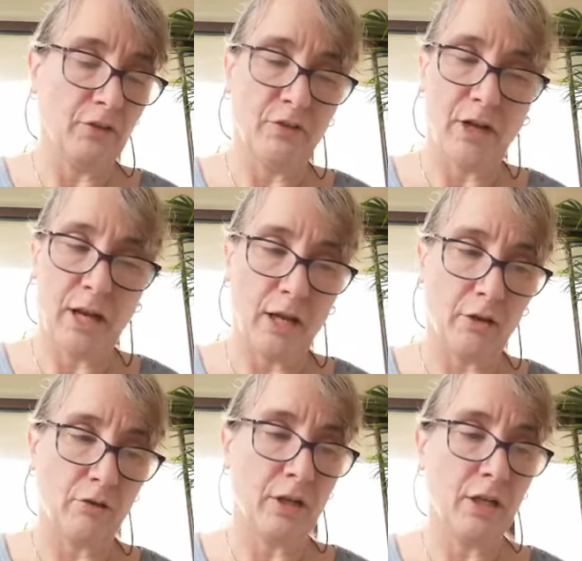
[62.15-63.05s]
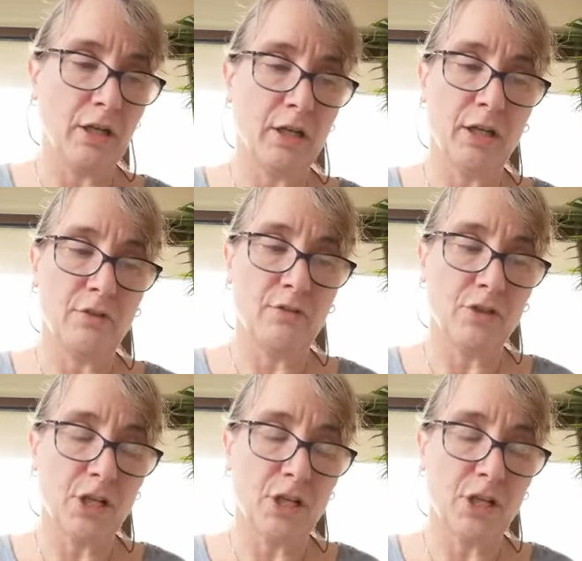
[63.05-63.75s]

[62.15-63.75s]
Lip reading: He's very angry. And in